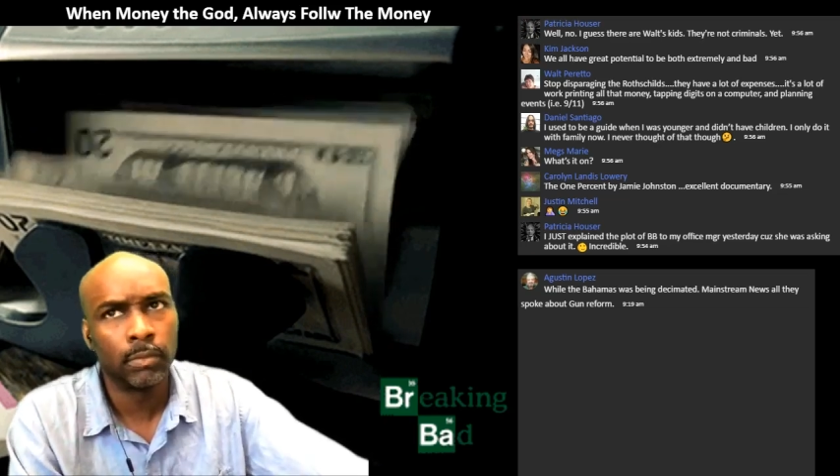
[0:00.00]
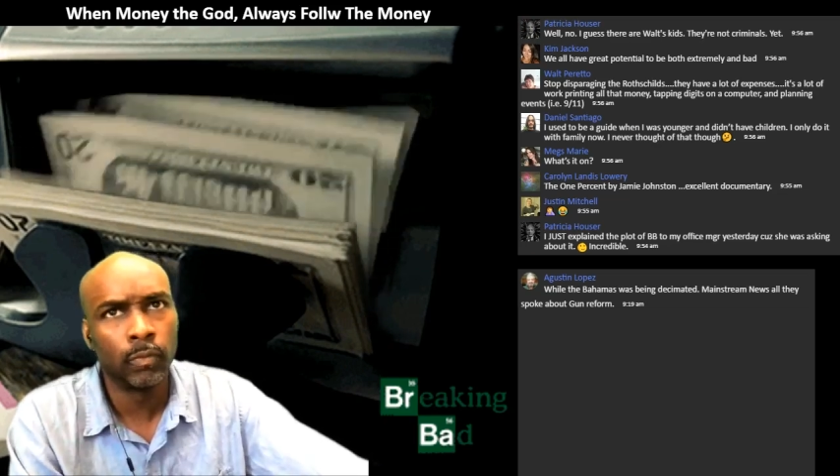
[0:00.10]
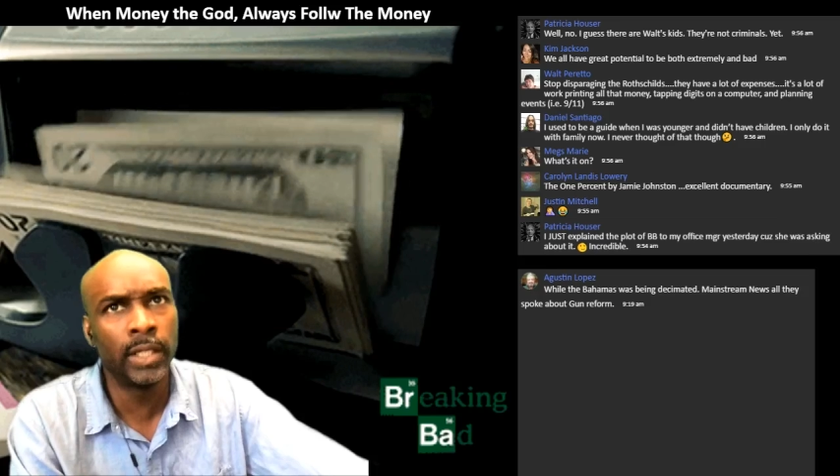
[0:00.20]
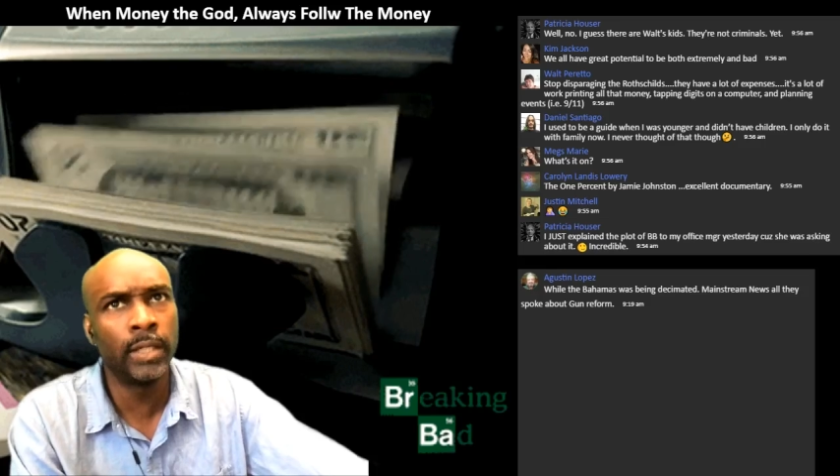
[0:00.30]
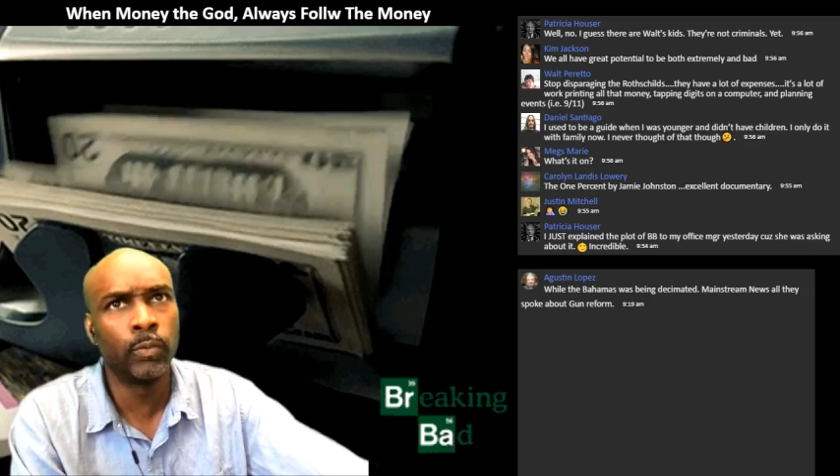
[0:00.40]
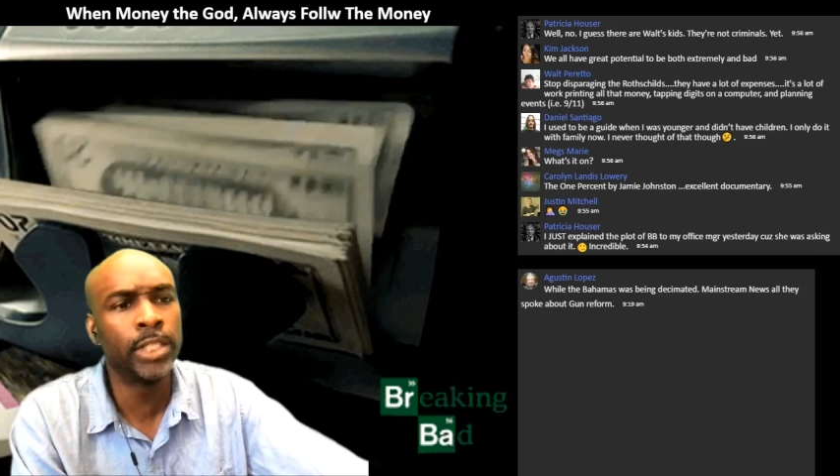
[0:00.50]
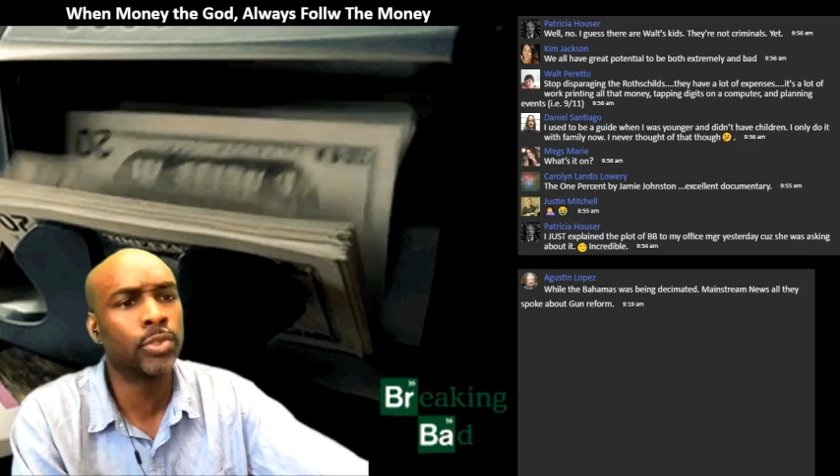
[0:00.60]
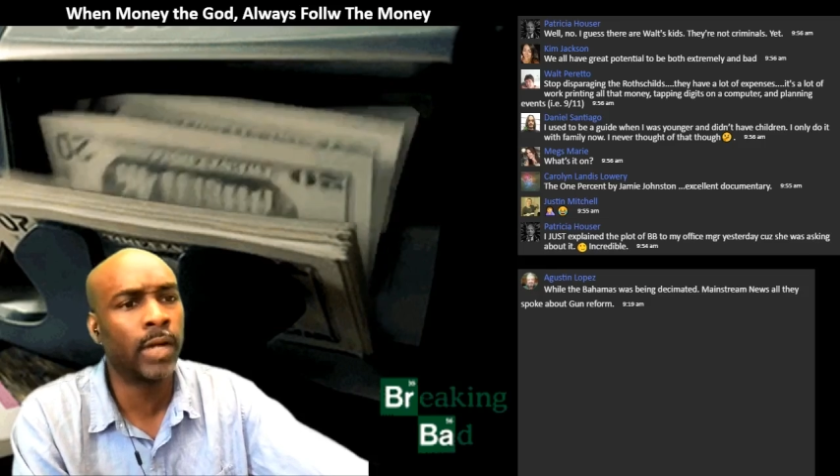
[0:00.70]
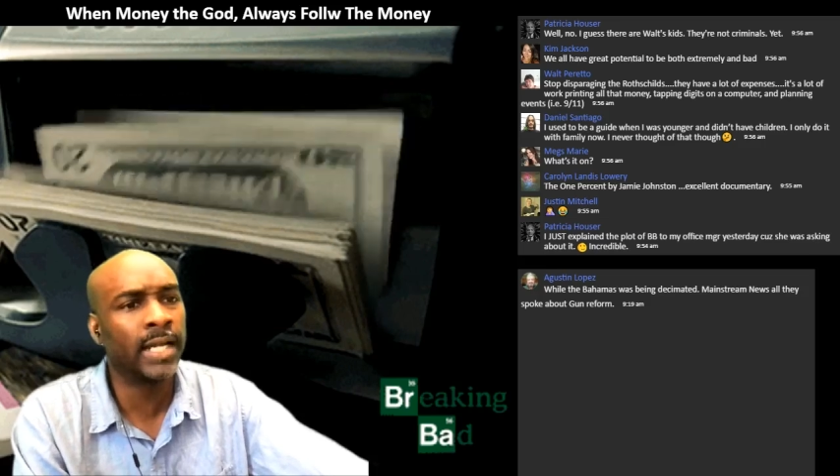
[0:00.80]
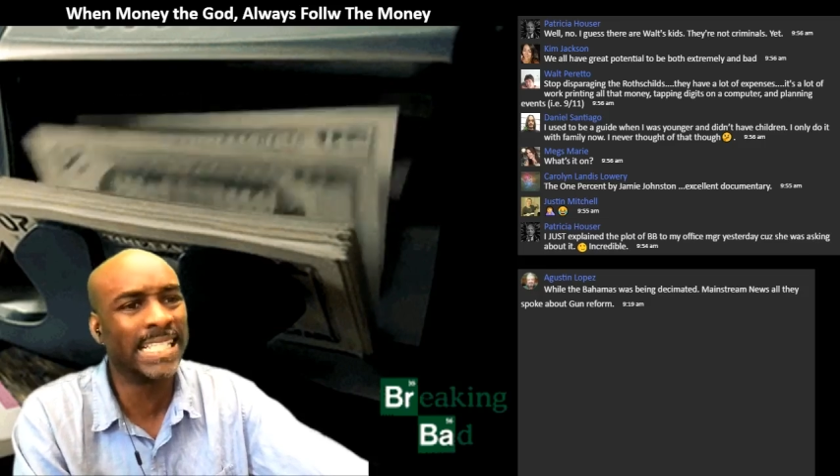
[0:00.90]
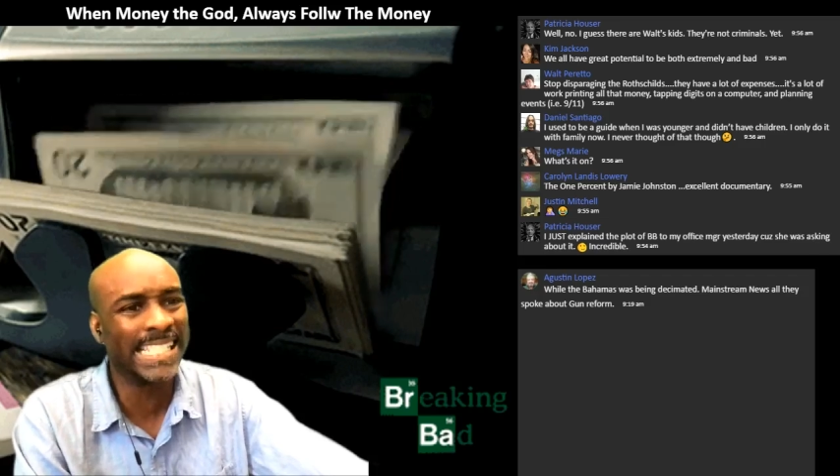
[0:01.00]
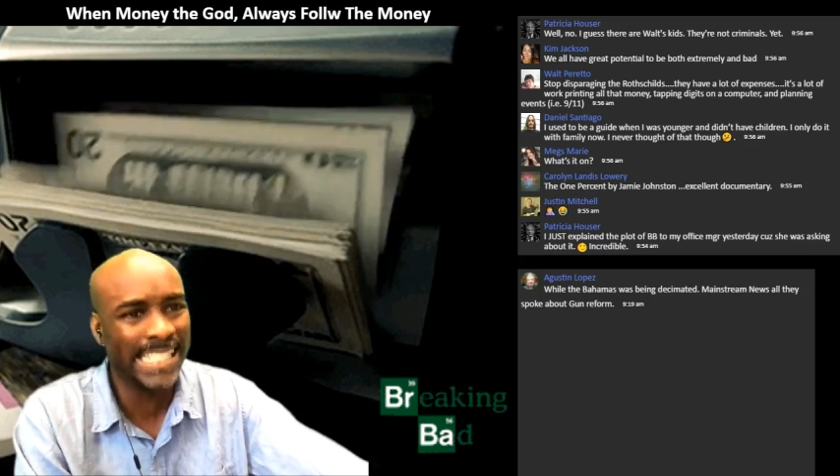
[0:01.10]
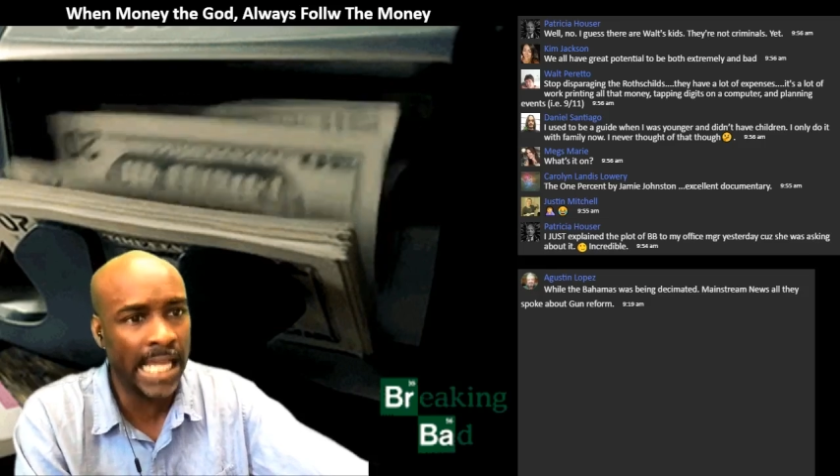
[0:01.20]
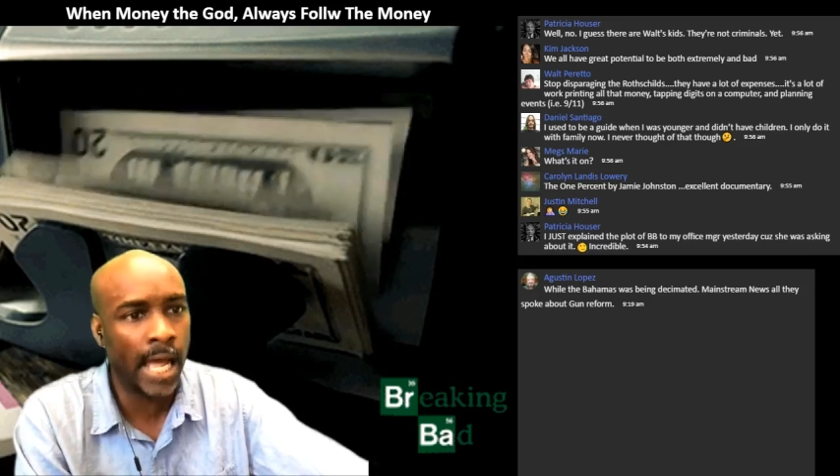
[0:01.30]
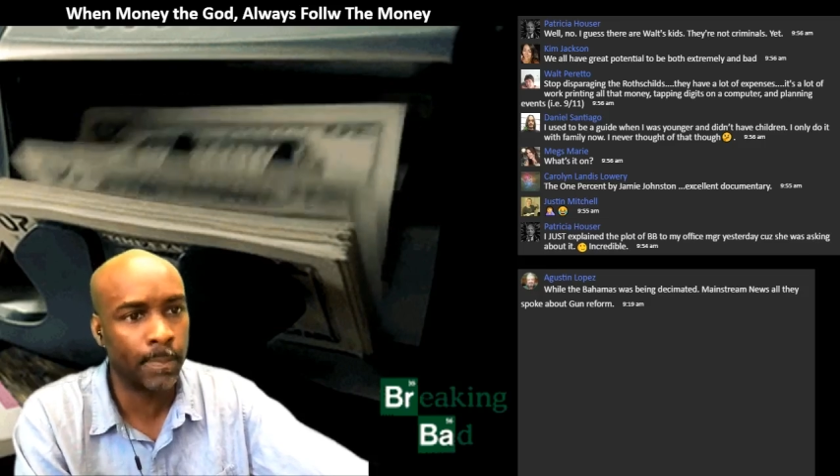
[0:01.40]
We try to
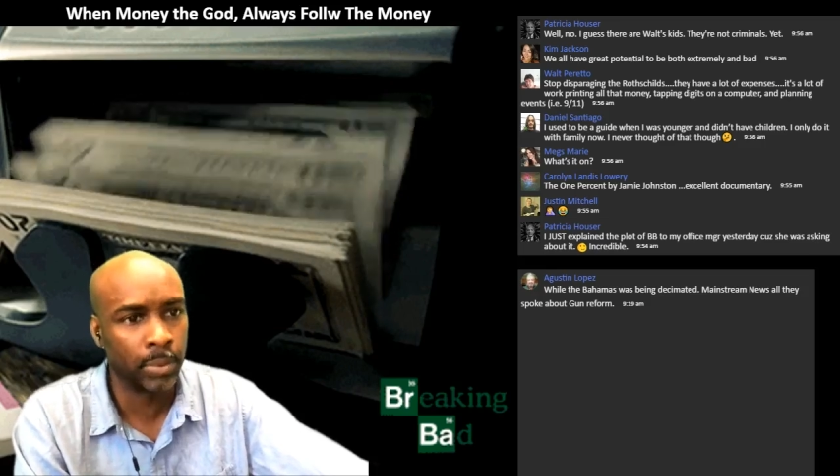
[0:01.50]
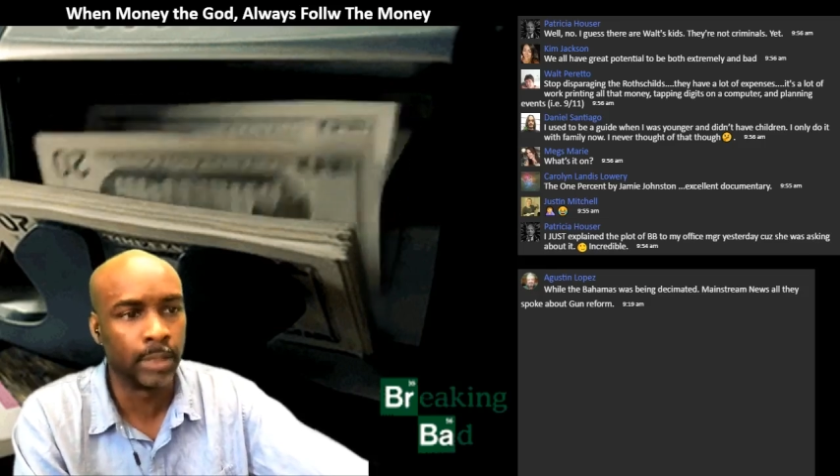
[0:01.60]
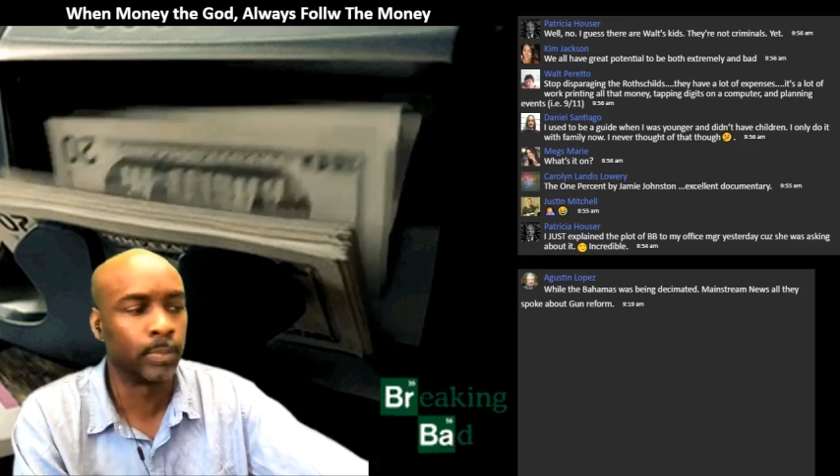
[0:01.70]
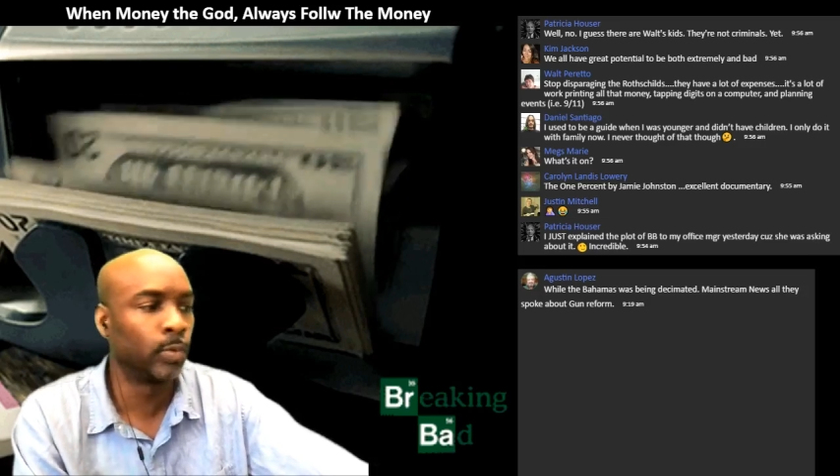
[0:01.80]
stop people.